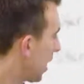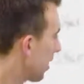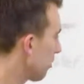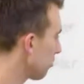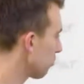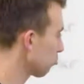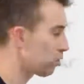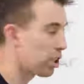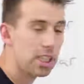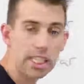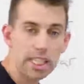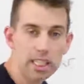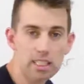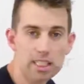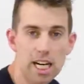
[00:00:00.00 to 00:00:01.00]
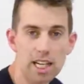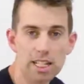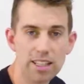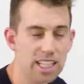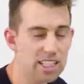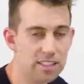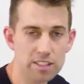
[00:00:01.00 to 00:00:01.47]
get really
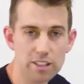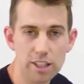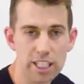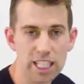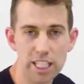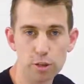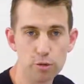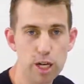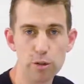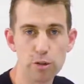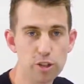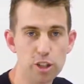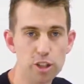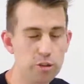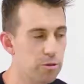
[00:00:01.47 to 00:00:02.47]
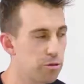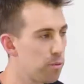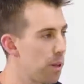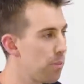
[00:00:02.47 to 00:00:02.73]
excited. They just start getting great results.